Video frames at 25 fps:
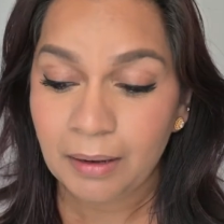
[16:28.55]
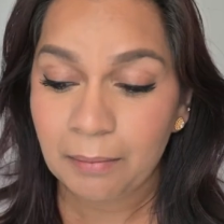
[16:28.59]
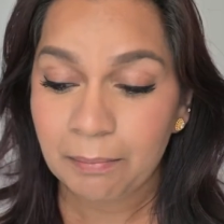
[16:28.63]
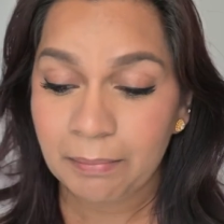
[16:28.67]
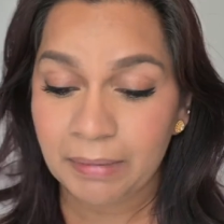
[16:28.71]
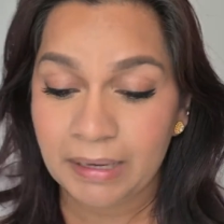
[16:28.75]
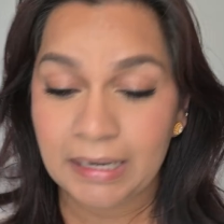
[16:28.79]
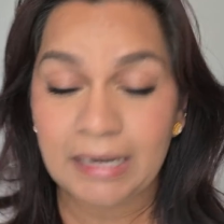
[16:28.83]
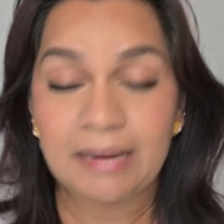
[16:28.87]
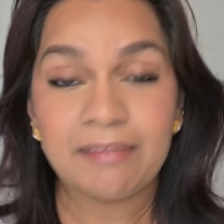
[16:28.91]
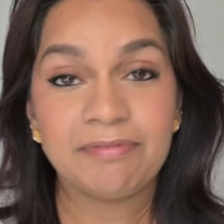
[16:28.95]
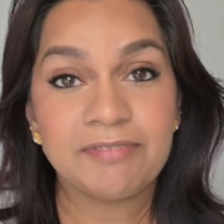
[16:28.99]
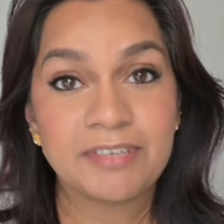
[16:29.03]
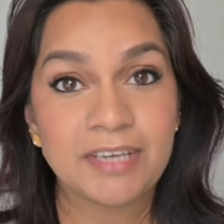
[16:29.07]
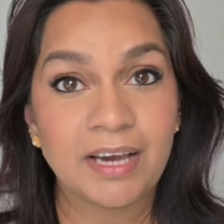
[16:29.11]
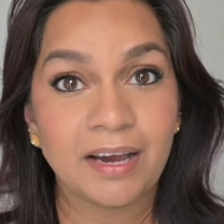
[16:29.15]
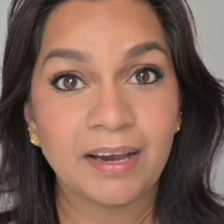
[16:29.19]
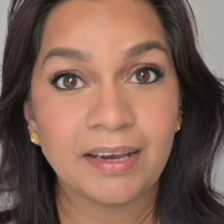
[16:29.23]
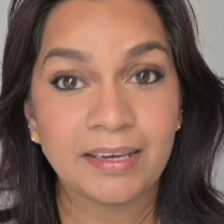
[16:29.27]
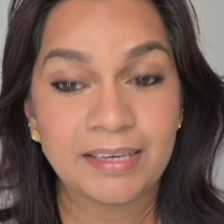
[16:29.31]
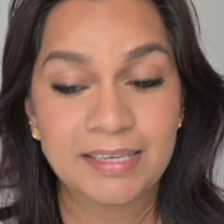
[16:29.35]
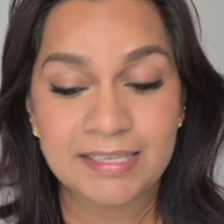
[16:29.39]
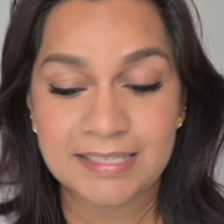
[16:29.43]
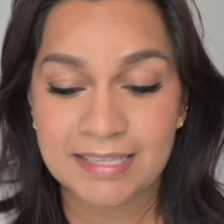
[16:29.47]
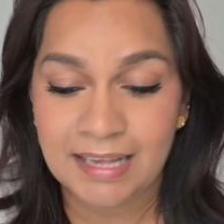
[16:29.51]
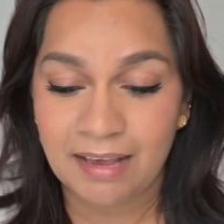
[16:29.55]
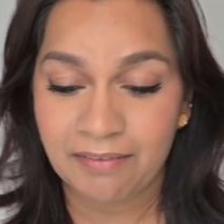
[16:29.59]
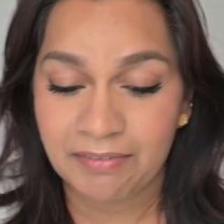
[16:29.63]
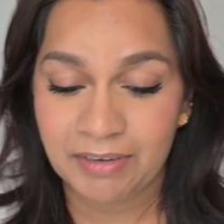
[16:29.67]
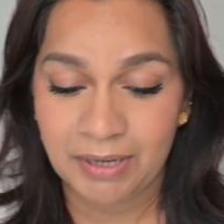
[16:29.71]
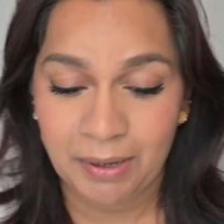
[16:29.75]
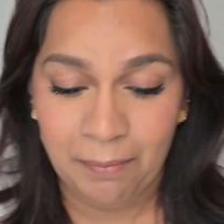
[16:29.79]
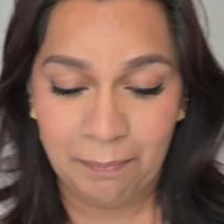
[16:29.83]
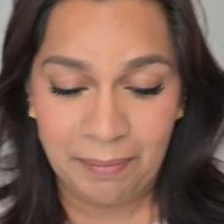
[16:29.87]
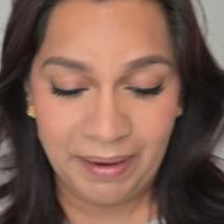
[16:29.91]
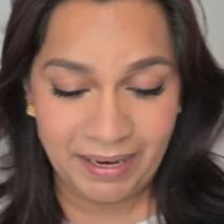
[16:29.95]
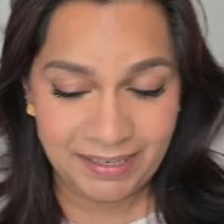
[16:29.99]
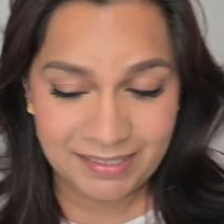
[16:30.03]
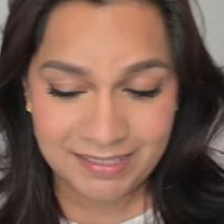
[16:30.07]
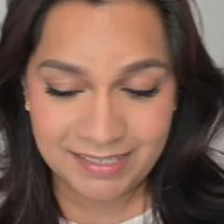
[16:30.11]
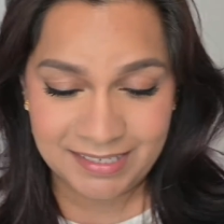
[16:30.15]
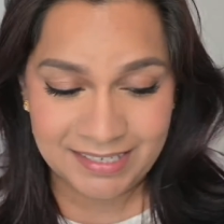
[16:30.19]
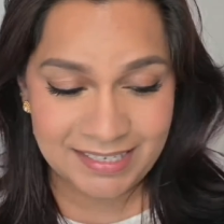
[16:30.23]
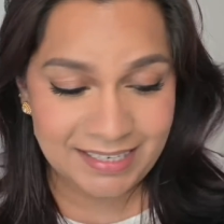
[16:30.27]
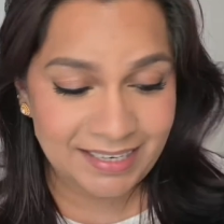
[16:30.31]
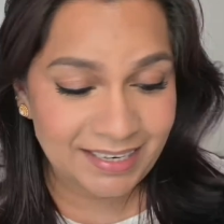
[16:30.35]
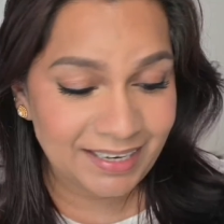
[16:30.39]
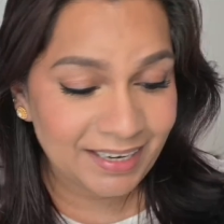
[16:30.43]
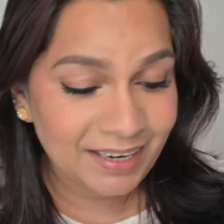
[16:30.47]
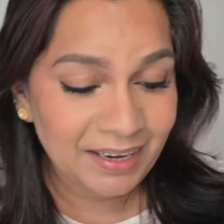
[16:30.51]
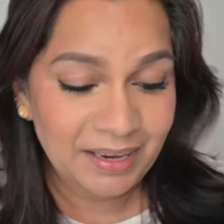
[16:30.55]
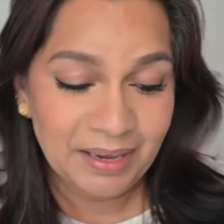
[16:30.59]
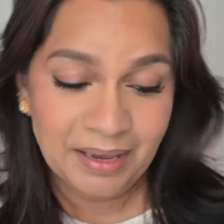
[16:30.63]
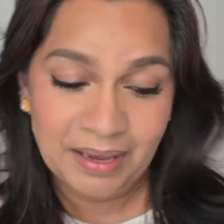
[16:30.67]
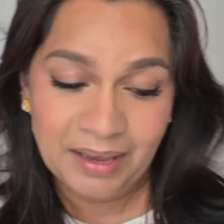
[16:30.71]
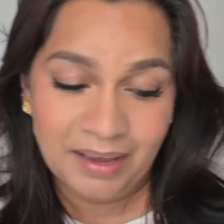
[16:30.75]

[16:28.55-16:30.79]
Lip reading: My left eye is having a better day.